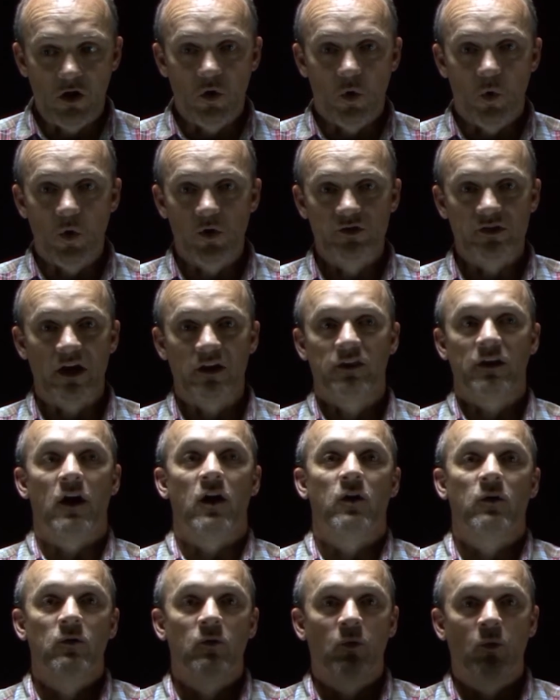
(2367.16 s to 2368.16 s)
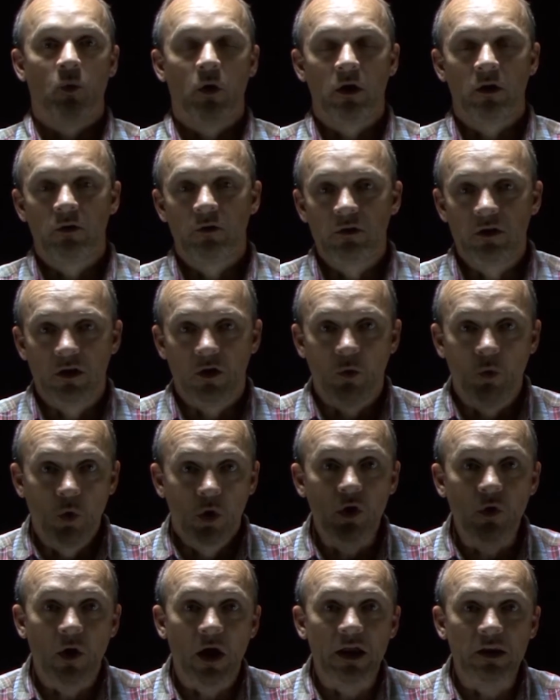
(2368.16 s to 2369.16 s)
course, I thought, what
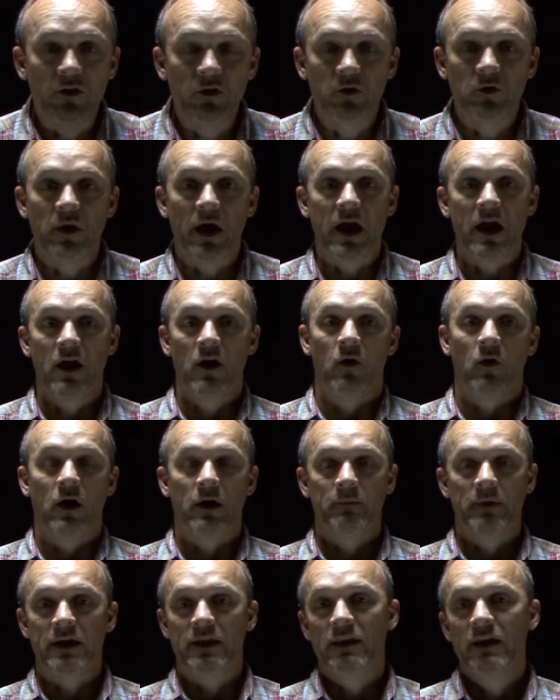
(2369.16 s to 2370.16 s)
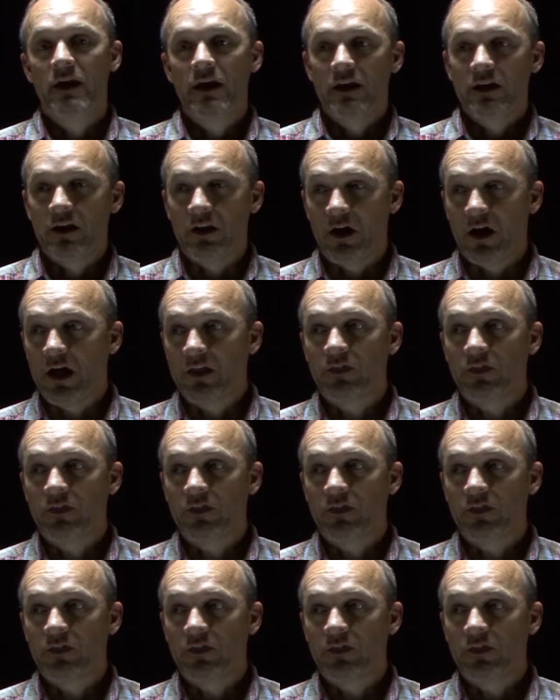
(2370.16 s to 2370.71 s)
do I do now? I mean, I